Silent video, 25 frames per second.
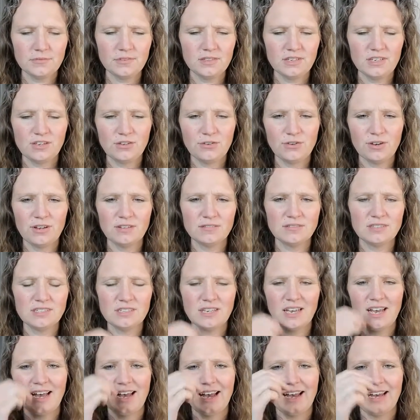You have to
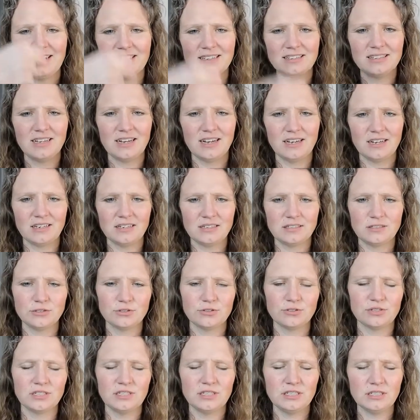add that
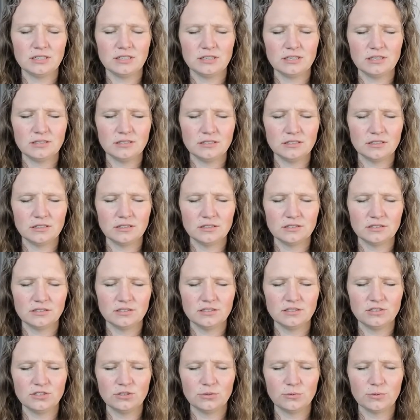ingredient into the
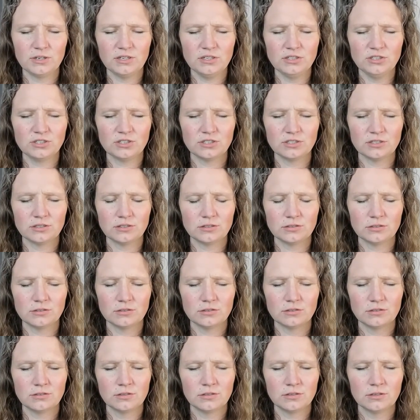situation.
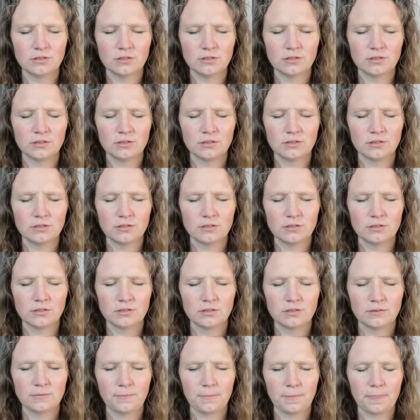
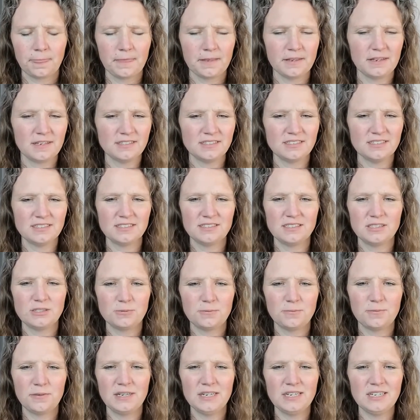Because this
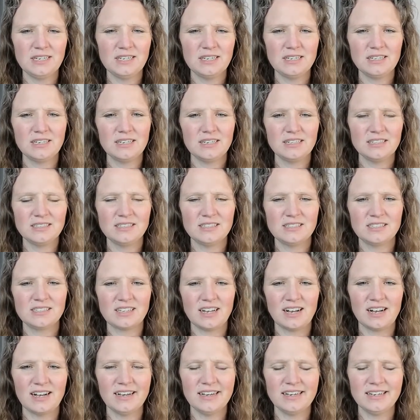spinning
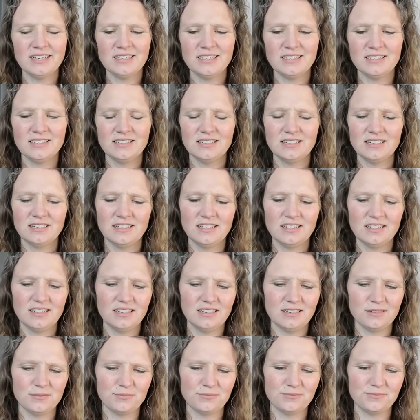inside,
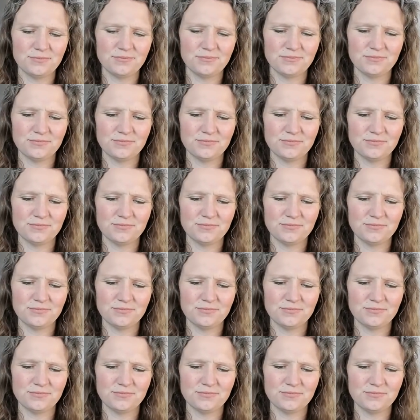is